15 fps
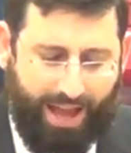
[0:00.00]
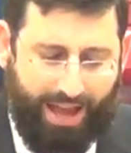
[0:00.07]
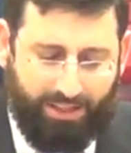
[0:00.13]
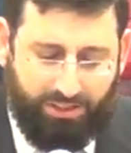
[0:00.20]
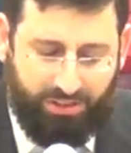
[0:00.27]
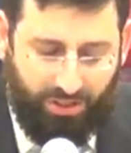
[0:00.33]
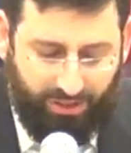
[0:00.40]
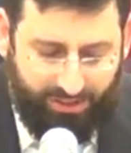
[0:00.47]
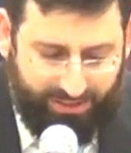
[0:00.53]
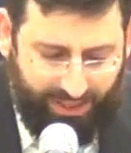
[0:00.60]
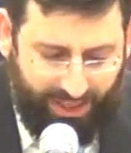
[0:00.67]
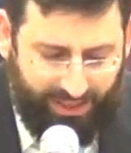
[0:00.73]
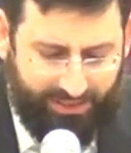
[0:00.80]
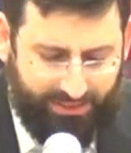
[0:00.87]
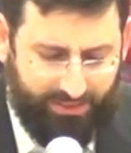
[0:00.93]
Eshkol
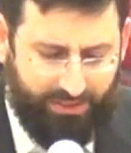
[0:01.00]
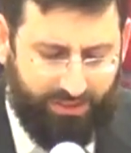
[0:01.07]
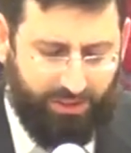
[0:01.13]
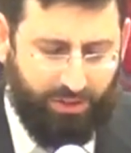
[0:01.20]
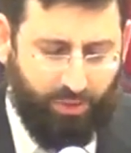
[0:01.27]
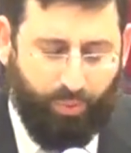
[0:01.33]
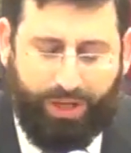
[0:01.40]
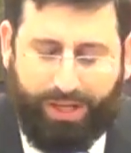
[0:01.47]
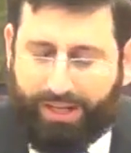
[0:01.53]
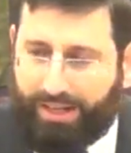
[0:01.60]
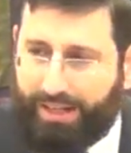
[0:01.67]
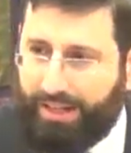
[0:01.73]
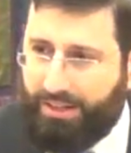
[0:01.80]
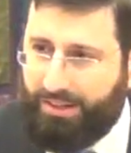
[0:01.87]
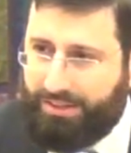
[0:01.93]
says you're
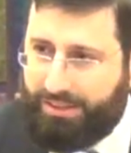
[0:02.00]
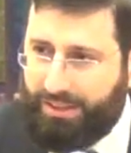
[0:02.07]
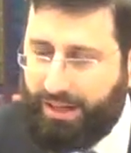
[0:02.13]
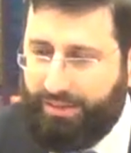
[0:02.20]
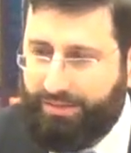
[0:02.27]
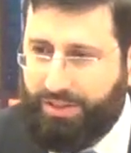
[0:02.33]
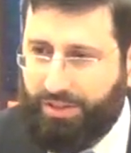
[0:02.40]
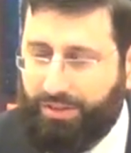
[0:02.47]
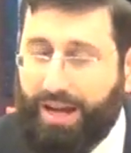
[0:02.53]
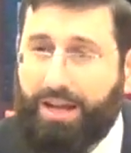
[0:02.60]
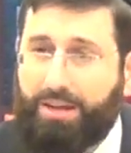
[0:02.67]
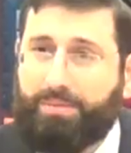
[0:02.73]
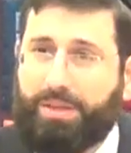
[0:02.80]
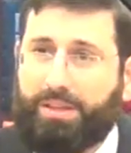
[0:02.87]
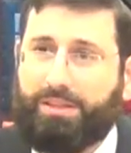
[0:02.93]
weakening yourself to your
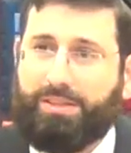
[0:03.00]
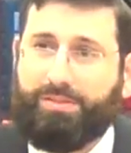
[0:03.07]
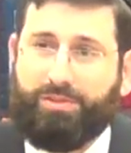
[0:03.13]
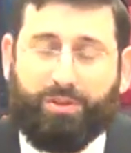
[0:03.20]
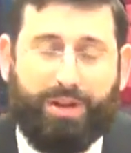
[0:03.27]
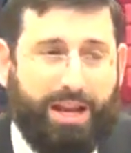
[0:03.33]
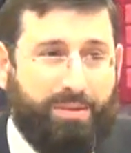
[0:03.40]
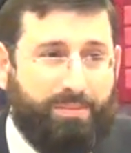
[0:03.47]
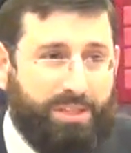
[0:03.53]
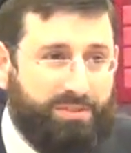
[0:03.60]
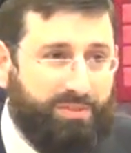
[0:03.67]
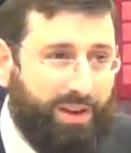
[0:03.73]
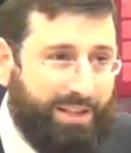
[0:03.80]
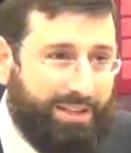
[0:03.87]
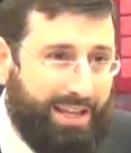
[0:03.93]
enemies. If your
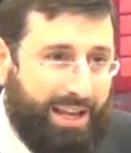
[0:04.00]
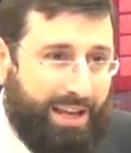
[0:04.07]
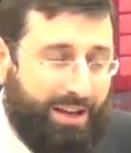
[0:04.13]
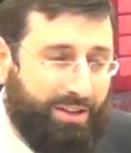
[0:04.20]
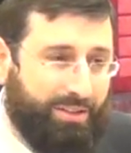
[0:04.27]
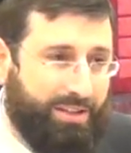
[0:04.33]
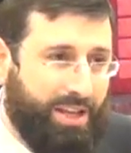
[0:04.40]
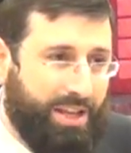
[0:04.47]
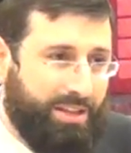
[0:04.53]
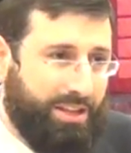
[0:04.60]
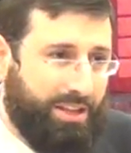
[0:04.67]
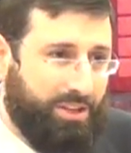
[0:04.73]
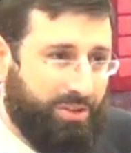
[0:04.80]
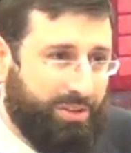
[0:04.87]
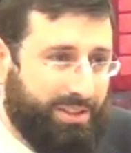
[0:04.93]
enemies find out
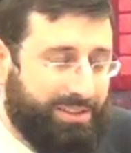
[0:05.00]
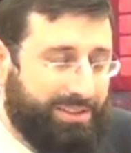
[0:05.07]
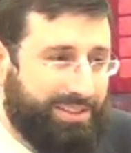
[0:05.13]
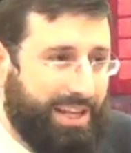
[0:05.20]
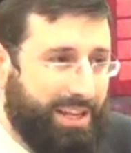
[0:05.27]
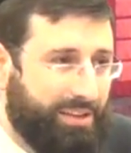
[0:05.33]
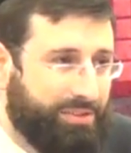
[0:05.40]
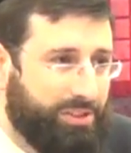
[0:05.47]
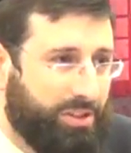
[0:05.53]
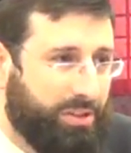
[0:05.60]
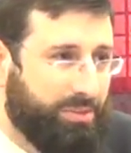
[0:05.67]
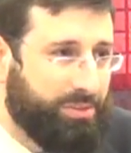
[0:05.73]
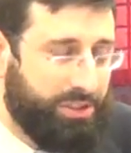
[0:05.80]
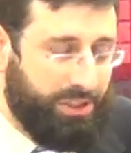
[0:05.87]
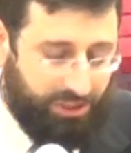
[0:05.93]
that you're in a state of
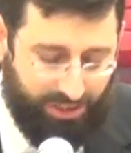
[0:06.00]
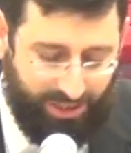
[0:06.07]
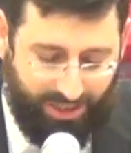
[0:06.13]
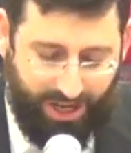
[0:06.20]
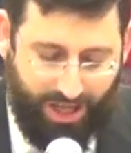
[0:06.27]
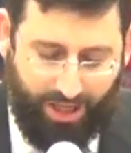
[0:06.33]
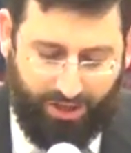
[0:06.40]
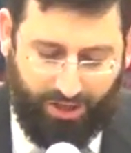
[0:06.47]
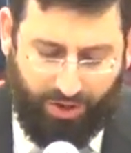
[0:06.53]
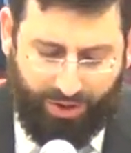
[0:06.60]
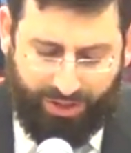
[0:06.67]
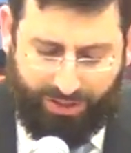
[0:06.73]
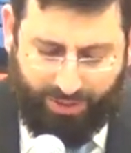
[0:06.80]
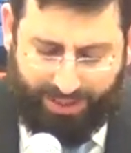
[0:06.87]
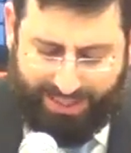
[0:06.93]
circumcision, they're
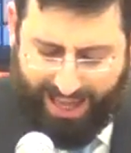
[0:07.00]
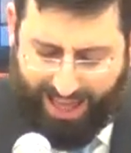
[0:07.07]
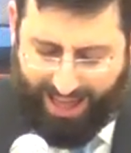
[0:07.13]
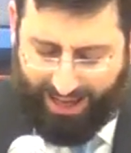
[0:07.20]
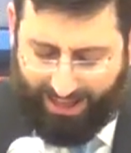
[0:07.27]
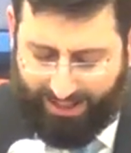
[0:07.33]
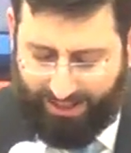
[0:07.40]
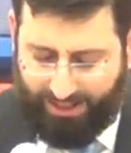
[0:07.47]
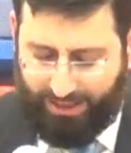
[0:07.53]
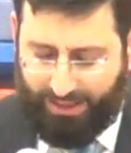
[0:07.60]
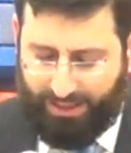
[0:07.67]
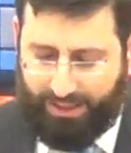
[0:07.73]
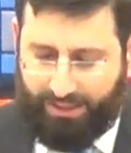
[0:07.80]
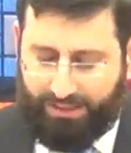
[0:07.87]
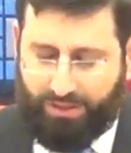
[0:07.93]
going to attack.
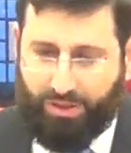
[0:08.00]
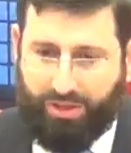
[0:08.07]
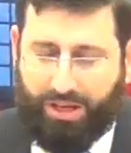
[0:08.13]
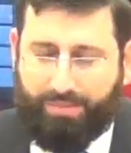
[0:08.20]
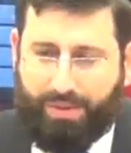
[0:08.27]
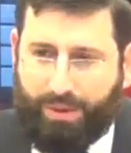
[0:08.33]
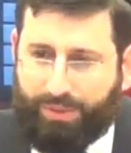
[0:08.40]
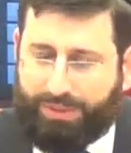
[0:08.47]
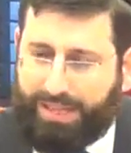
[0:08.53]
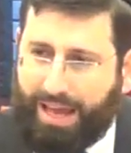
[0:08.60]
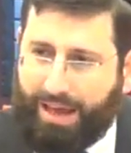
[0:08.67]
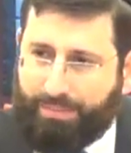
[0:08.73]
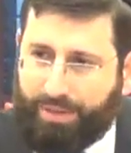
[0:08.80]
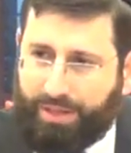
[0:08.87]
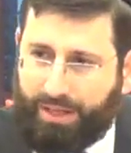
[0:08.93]
So think about what's
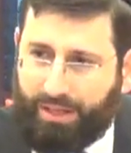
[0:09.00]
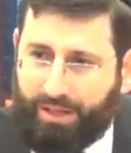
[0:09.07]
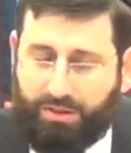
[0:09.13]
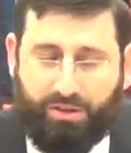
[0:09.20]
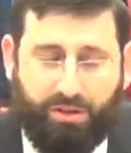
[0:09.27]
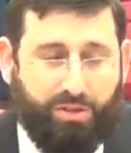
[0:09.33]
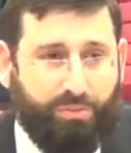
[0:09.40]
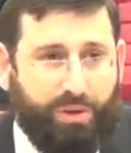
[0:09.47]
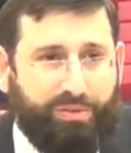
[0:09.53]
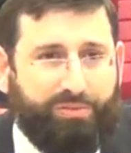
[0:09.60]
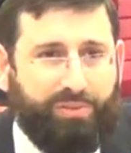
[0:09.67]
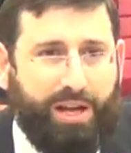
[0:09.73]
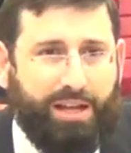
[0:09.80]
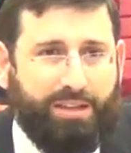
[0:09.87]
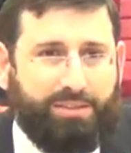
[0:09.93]
happening. There are three
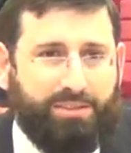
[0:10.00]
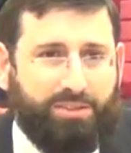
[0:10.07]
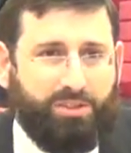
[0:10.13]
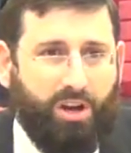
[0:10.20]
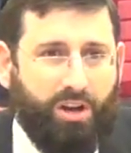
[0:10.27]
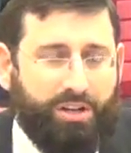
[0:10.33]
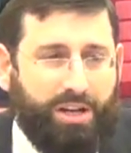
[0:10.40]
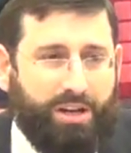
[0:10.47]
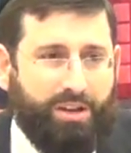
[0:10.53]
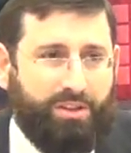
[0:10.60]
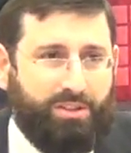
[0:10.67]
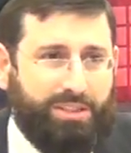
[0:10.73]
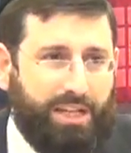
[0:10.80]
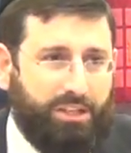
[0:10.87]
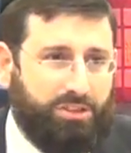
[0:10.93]
friends. There's Aner,
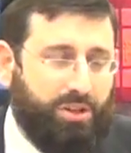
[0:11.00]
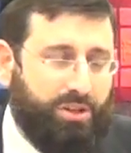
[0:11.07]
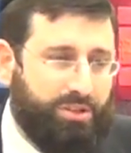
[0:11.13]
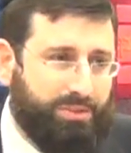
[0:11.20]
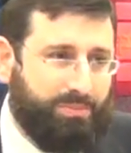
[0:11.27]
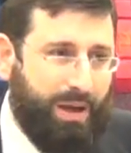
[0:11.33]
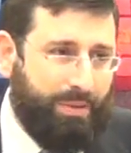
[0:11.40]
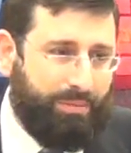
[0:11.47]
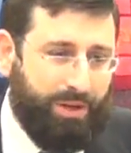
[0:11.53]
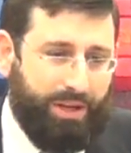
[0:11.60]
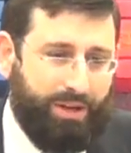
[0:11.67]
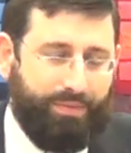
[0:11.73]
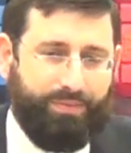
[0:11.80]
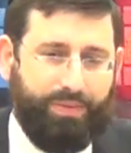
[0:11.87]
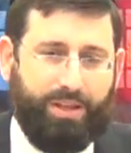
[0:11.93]
there's Eshkol, there's
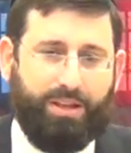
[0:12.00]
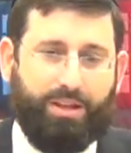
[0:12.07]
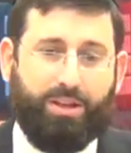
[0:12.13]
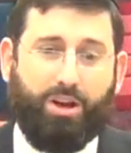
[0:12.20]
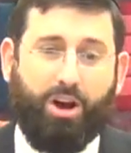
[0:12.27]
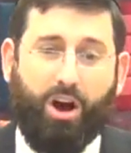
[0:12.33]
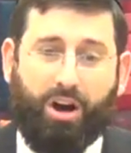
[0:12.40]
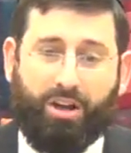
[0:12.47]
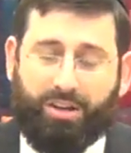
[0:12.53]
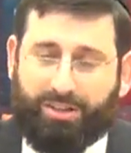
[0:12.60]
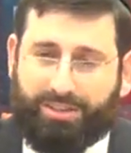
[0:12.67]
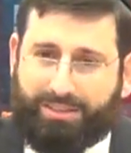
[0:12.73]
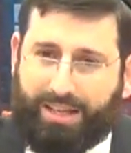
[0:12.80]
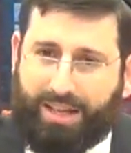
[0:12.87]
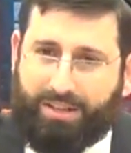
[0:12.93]
Mamre.
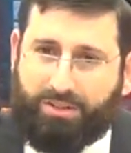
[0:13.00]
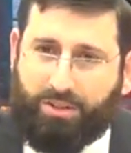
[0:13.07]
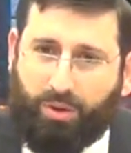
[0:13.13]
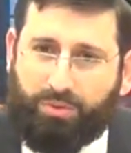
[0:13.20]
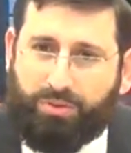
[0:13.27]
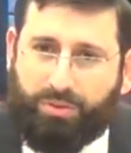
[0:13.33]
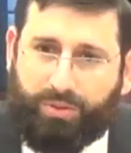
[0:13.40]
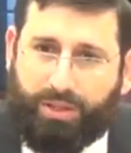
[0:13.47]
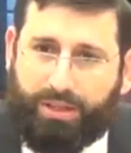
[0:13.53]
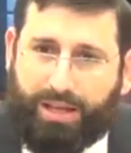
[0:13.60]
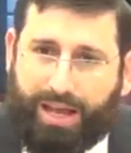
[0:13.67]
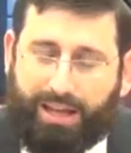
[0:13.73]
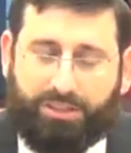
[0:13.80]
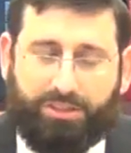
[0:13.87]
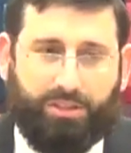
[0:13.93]
Aner said, don't do
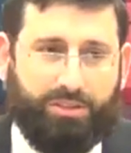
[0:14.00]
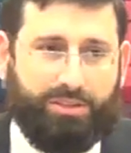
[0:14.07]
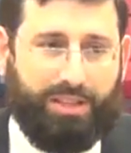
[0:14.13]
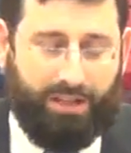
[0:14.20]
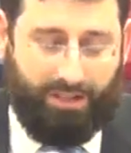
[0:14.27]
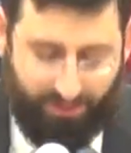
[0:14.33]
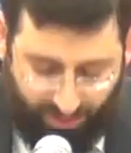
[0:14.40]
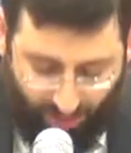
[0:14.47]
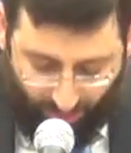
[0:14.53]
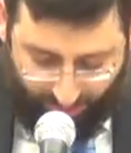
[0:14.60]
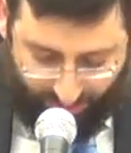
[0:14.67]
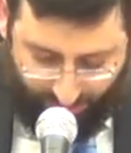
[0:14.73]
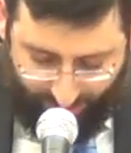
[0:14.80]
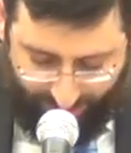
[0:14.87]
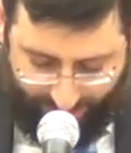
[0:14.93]
it. Eshkol said,
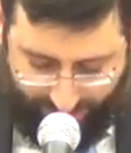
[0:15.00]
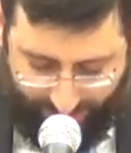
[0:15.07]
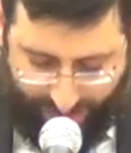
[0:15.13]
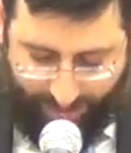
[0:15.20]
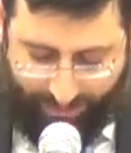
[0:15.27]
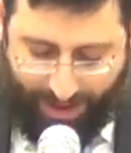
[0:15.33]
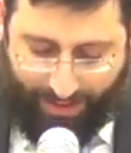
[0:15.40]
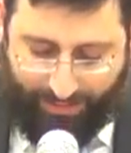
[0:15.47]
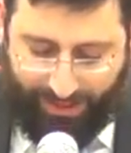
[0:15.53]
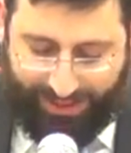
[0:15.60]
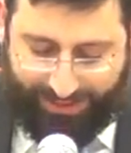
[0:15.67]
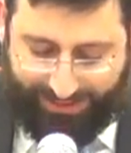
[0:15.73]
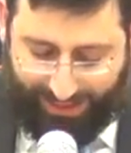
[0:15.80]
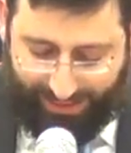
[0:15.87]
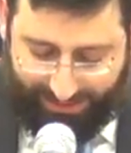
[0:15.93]
don't do it.
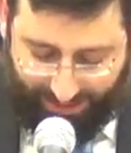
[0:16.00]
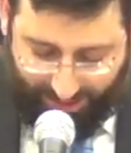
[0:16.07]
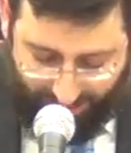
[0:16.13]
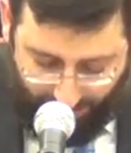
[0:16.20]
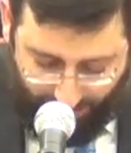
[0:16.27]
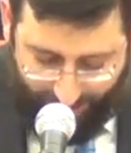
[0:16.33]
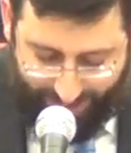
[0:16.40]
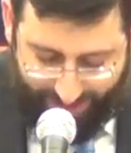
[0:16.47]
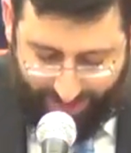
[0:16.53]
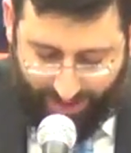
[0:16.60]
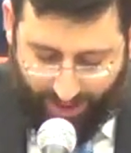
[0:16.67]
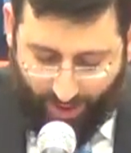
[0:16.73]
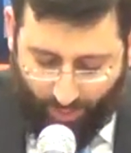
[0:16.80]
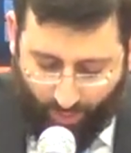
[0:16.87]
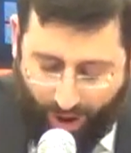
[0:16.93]
Mamre says, do it.